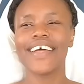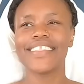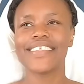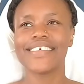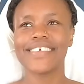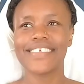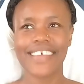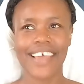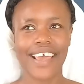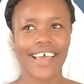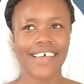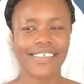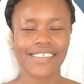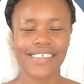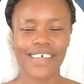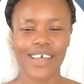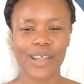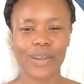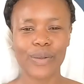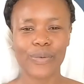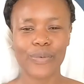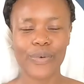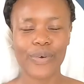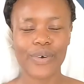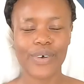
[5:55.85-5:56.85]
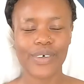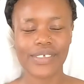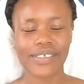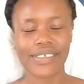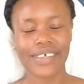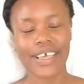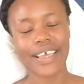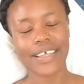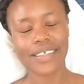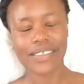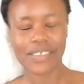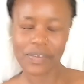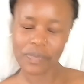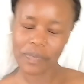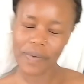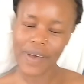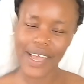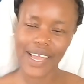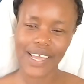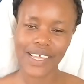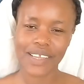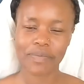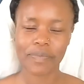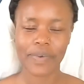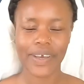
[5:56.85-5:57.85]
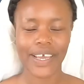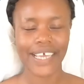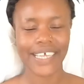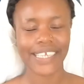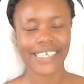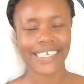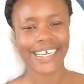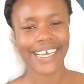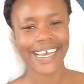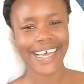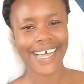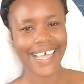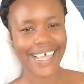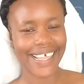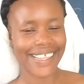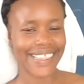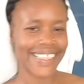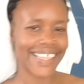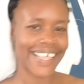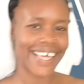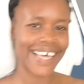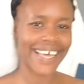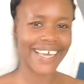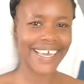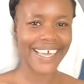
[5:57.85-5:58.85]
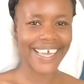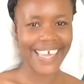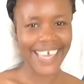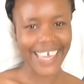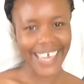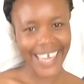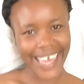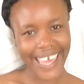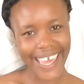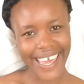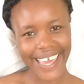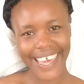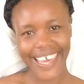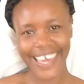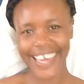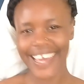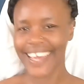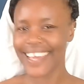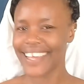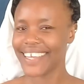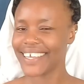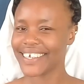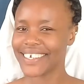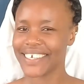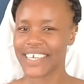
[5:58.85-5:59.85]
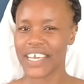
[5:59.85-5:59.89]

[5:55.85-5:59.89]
This hairstyle was inspired by Nkafa K.